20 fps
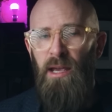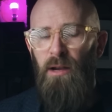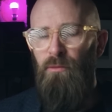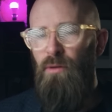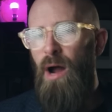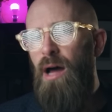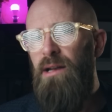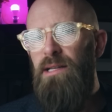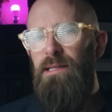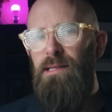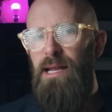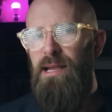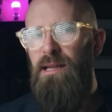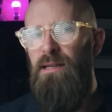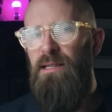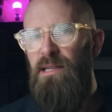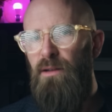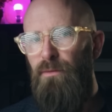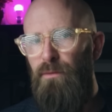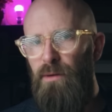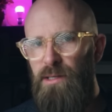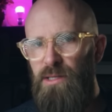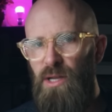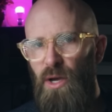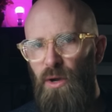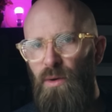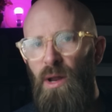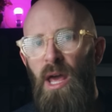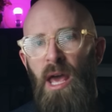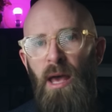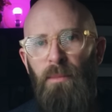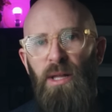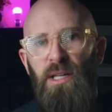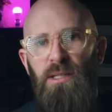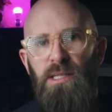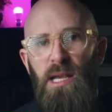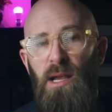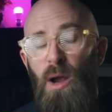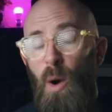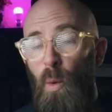Iran has taken a different tone,
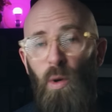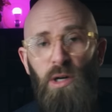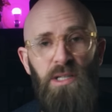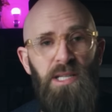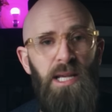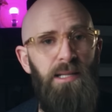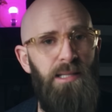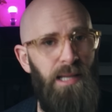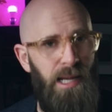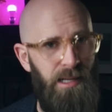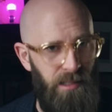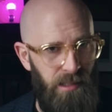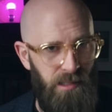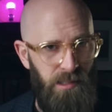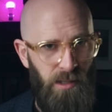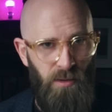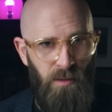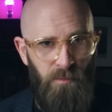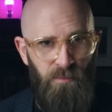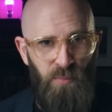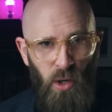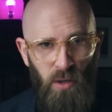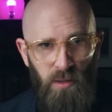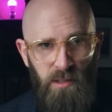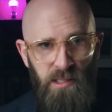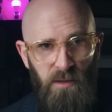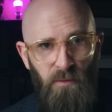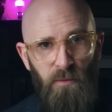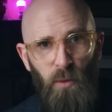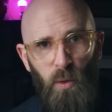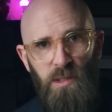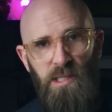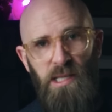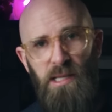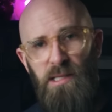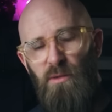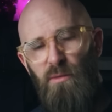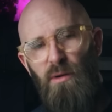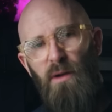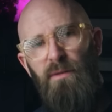building what it and its own proxy
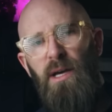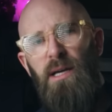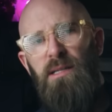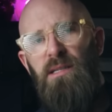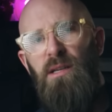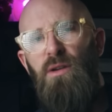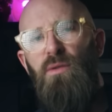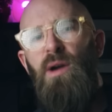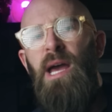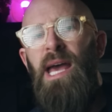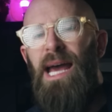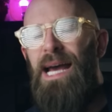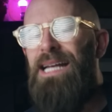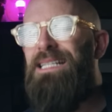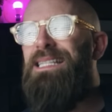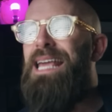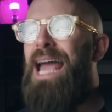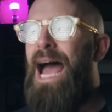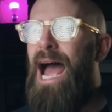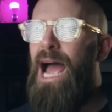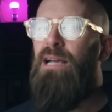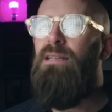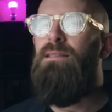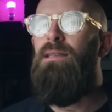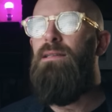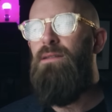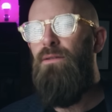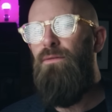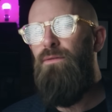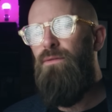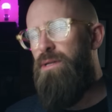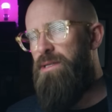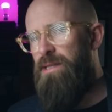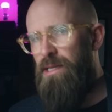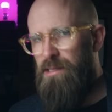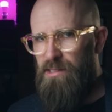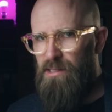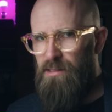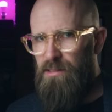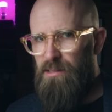forces refer to as the axis of
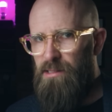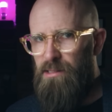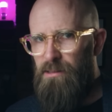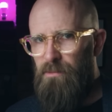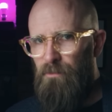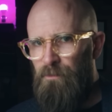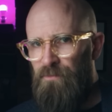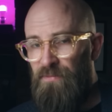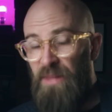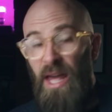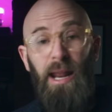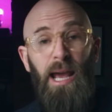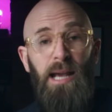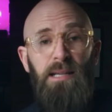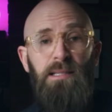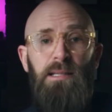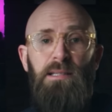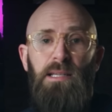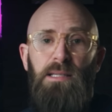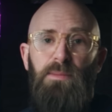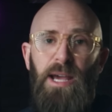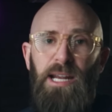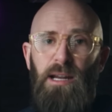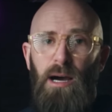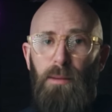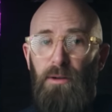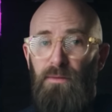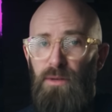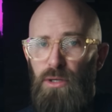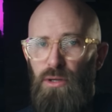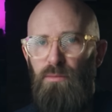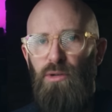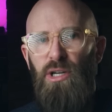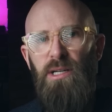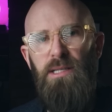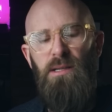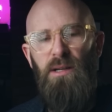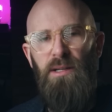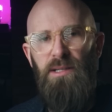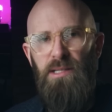resistance. That axis is made up of
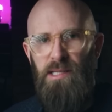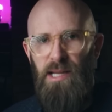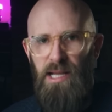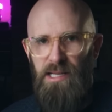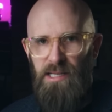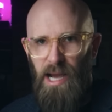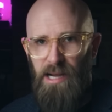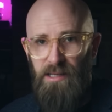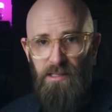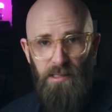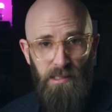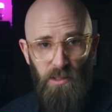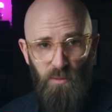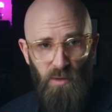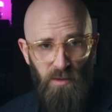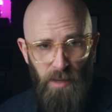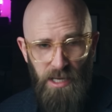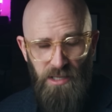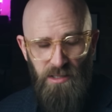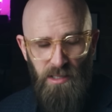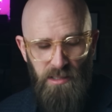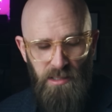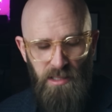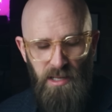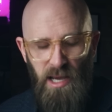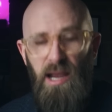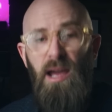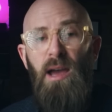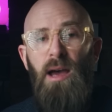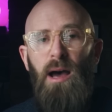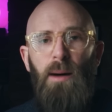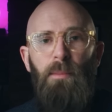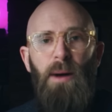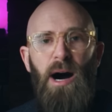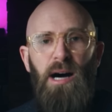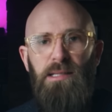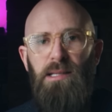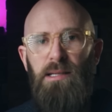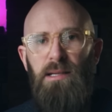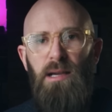numerous non-state actors that we've mentioned today,
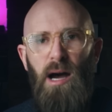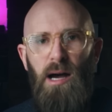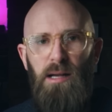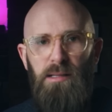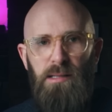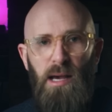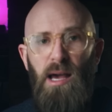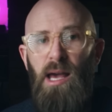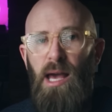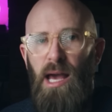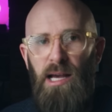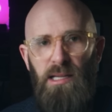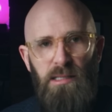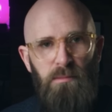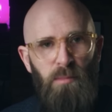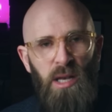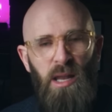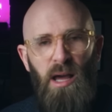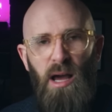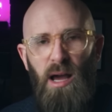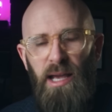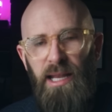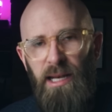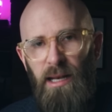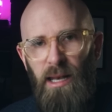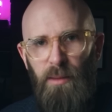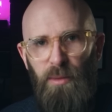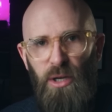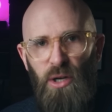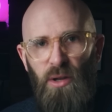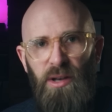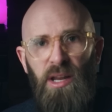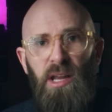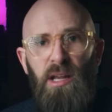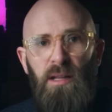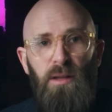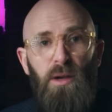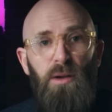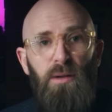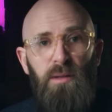Hamas in Gaza, Hezbollah in Lebanon,
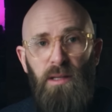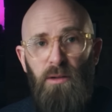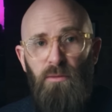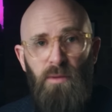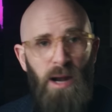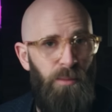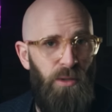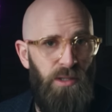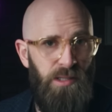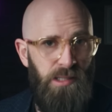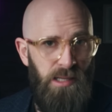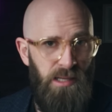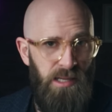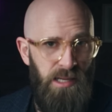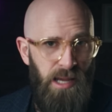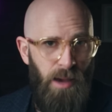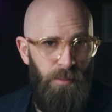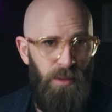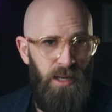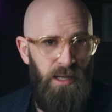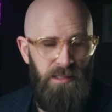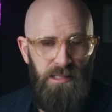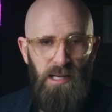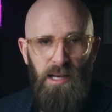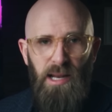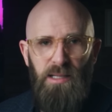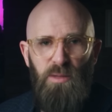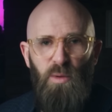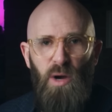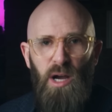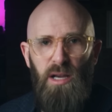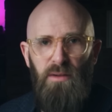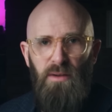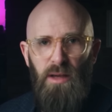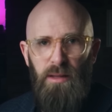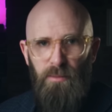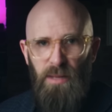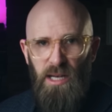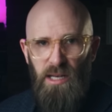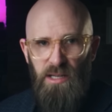the Houthi rebels in Yemen, and a network of
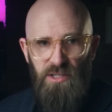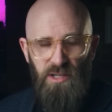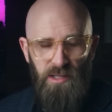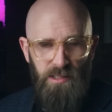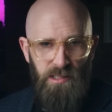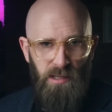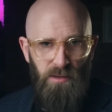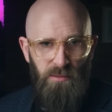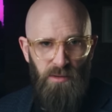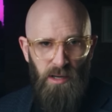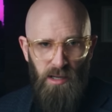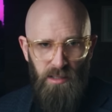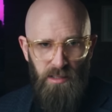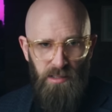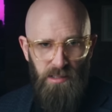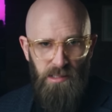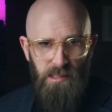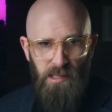other militias in Iraq and